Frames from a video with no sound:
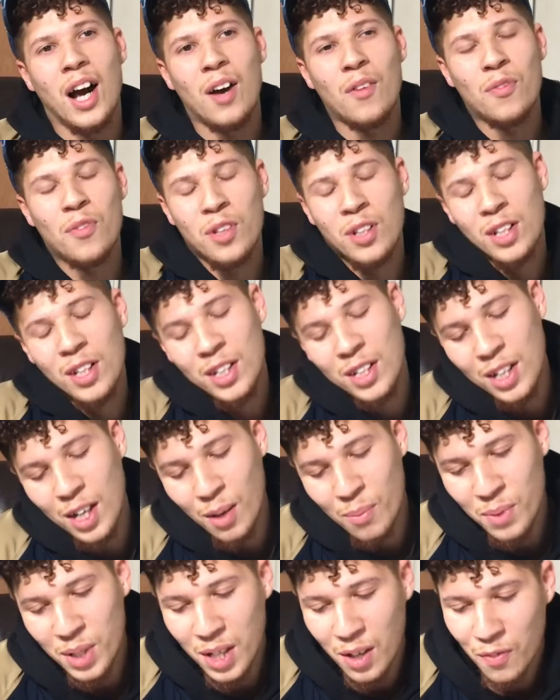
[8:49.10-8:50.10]
I
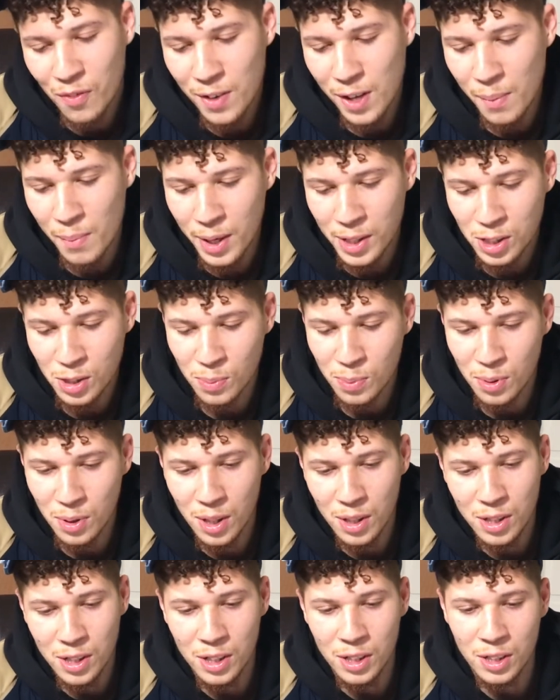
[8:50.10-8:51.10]
feel like my support
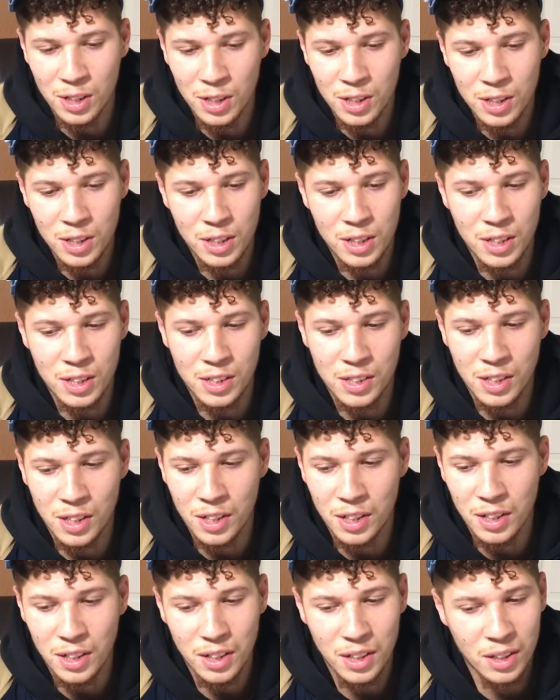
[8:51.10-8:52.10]
out here good, cause
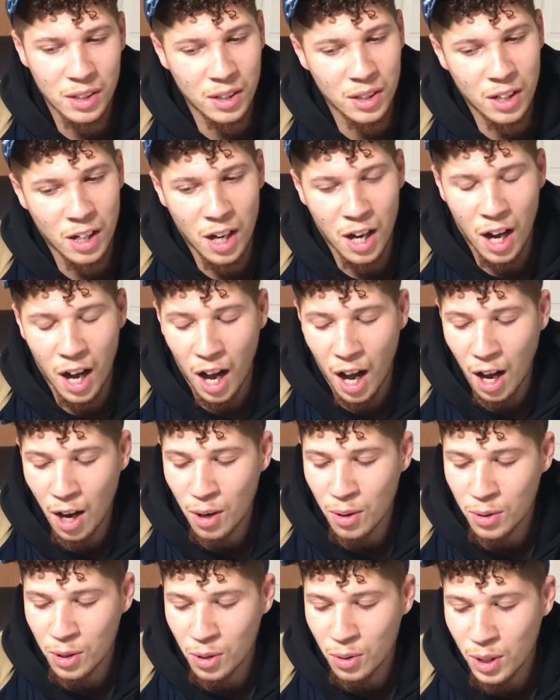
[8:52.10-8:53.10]
like, I
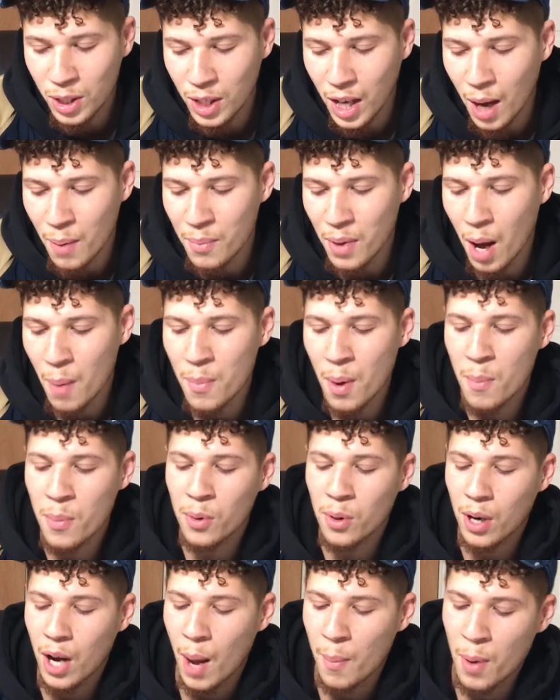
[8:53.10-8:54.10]
don't know, like I
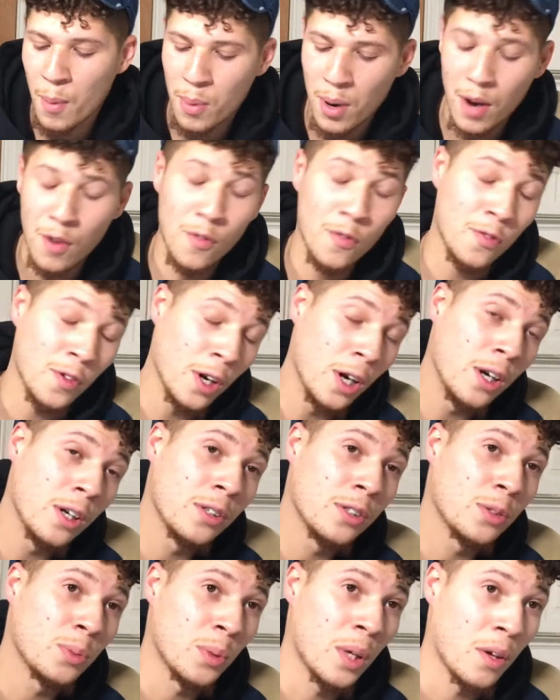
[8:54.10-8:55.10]
remember at
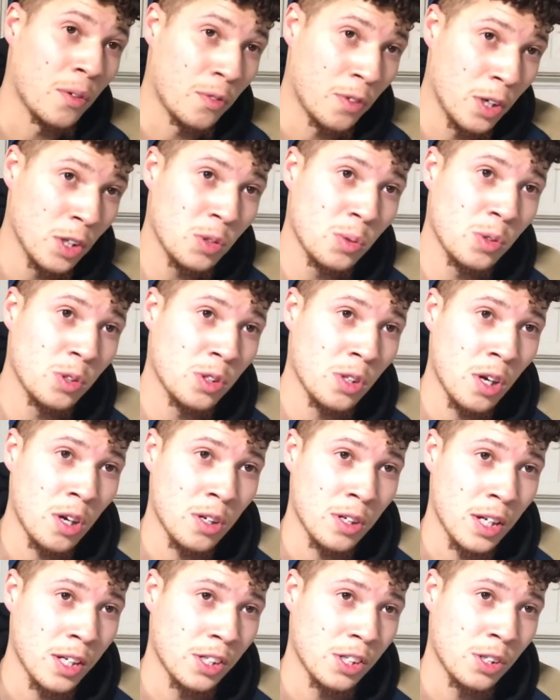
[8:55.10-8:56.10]
first, when I first was
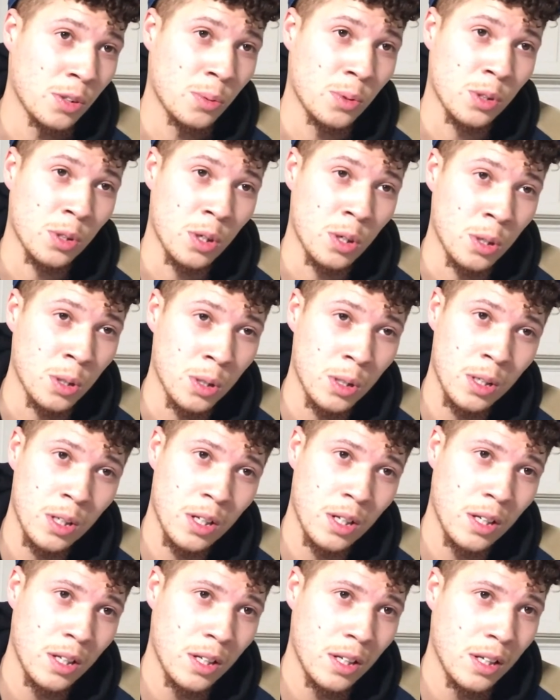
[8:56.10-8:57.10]
starting, that shit was hard.
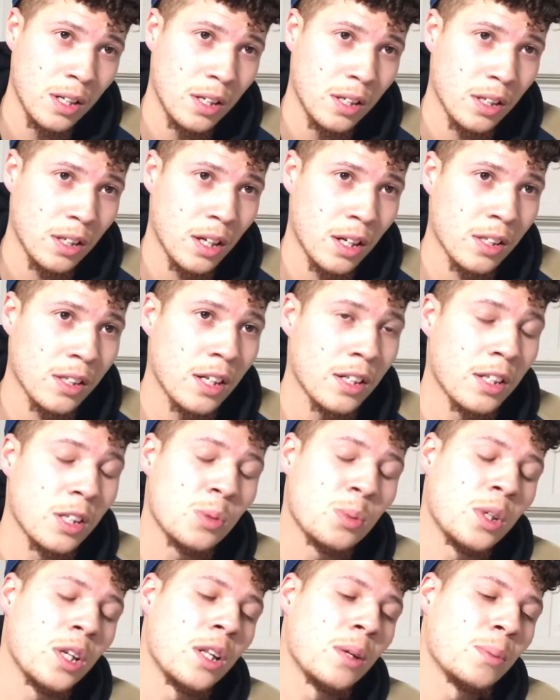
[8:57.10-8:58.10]
Cause like, this
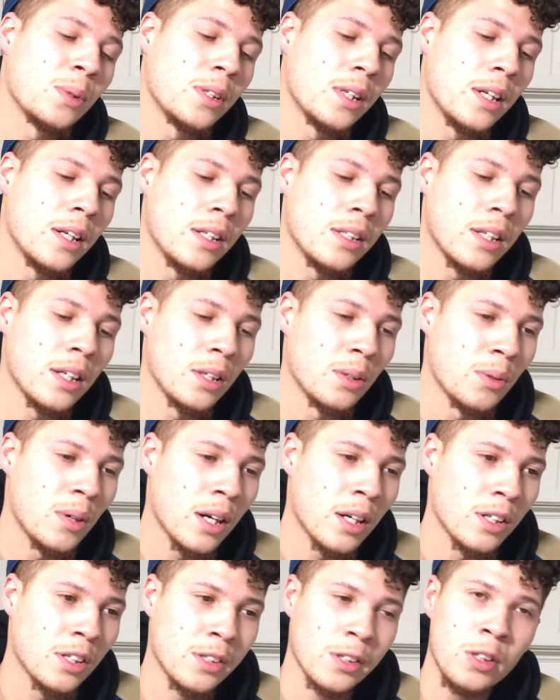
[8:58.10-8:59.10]
one of them cities, like, you
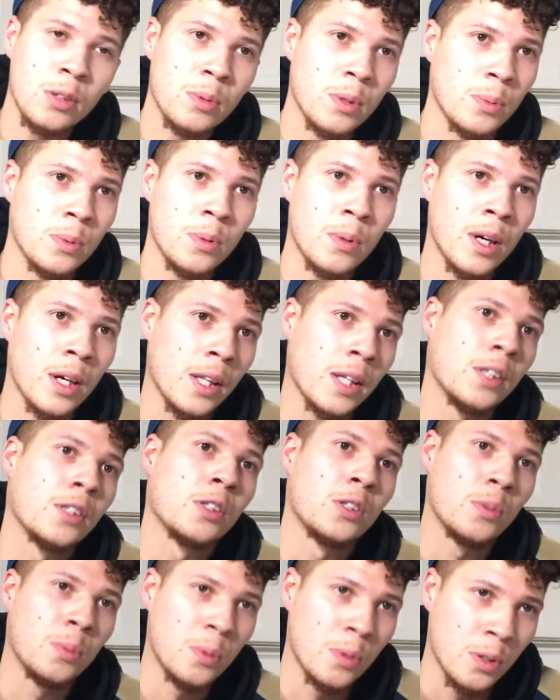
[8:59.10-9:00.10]
gotta show people why that
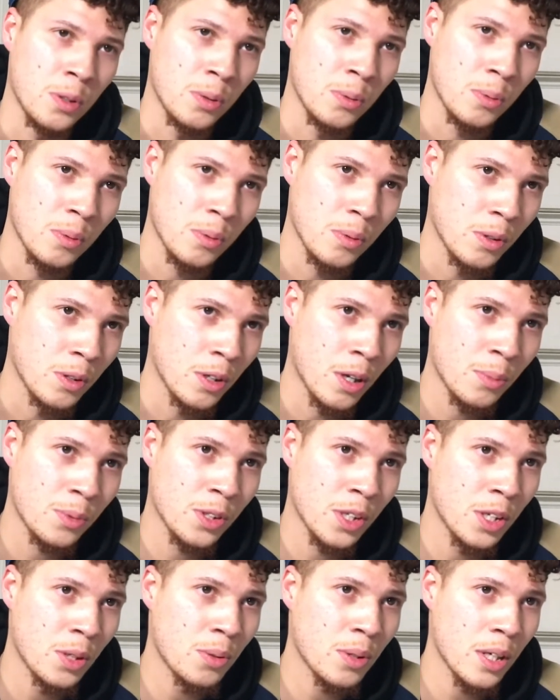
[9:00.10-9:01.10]
shit for you. You know what I'm
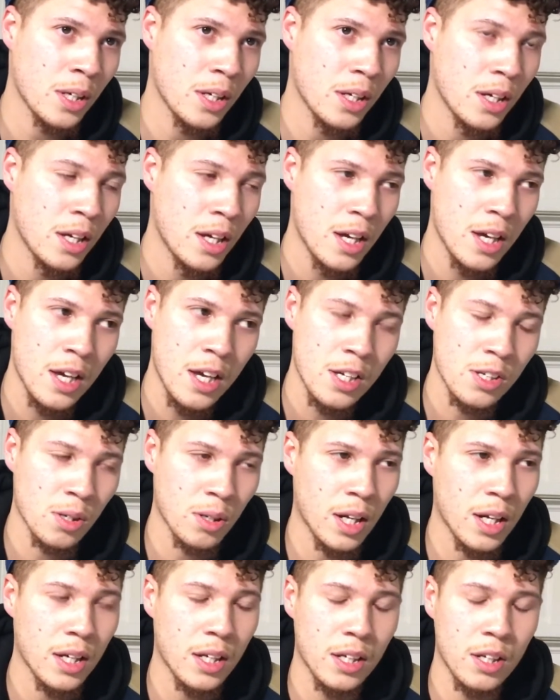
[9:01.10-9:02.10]
saying? You can't, so
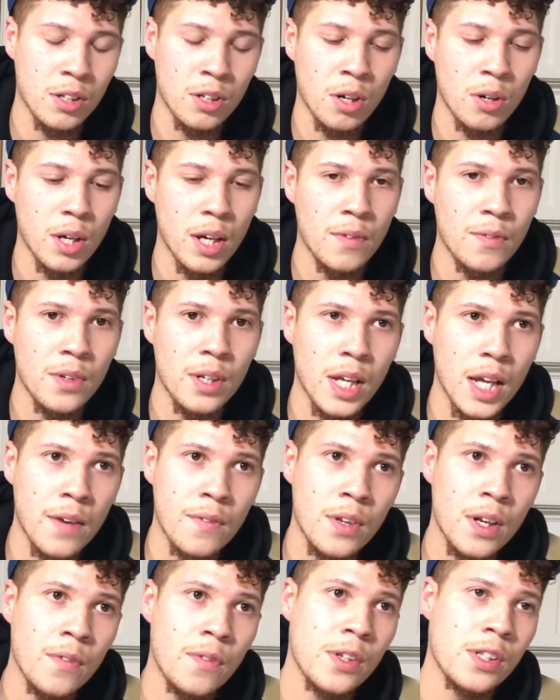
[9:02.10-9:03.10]
like,
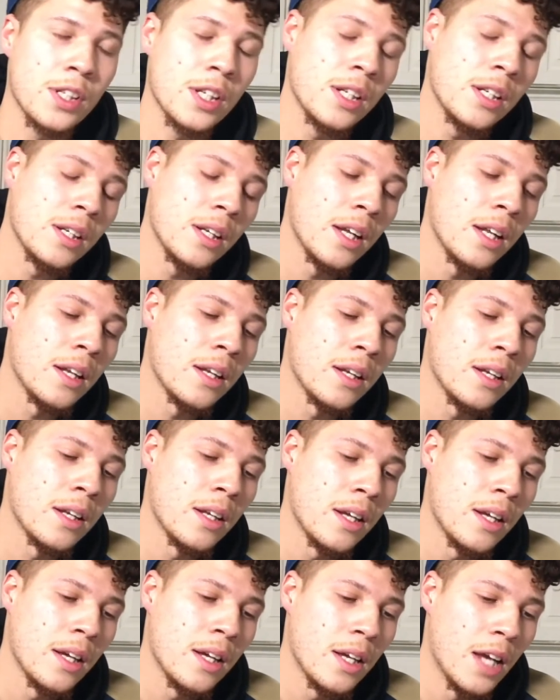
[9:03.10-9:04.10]
even if it's
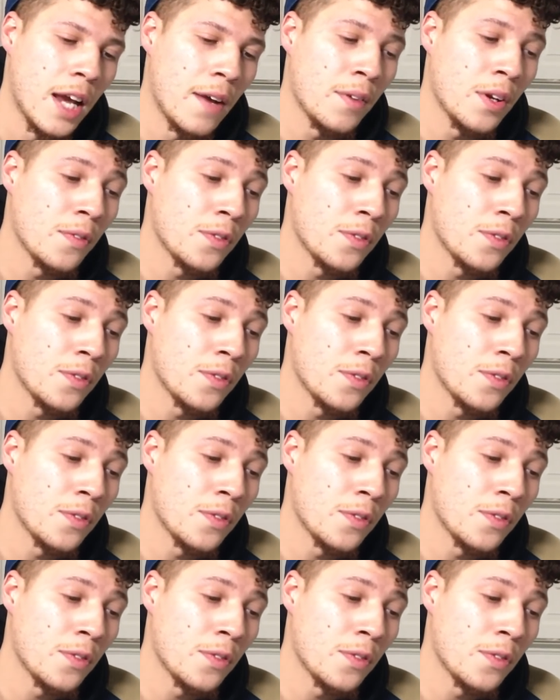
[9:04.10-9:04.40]
even